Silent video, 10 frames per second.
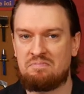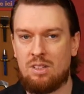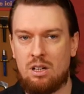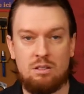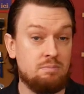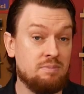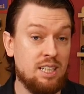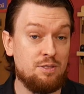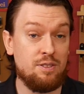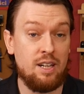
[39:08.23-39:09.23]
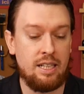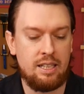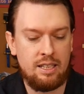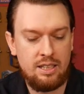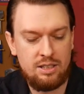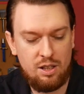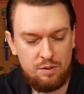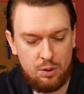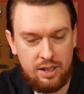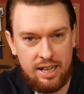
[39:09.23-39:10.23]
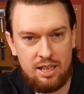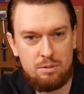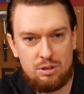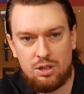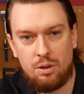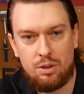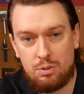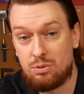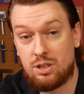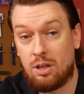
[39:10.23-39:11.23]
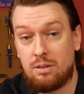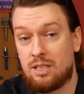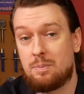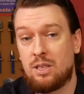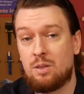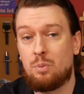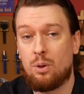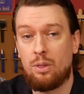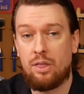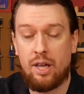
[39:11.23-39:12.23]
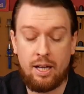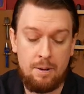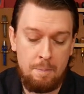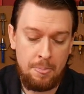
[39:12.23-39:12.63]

No, that's fine. So if you're getting the result, the result is the most important thing.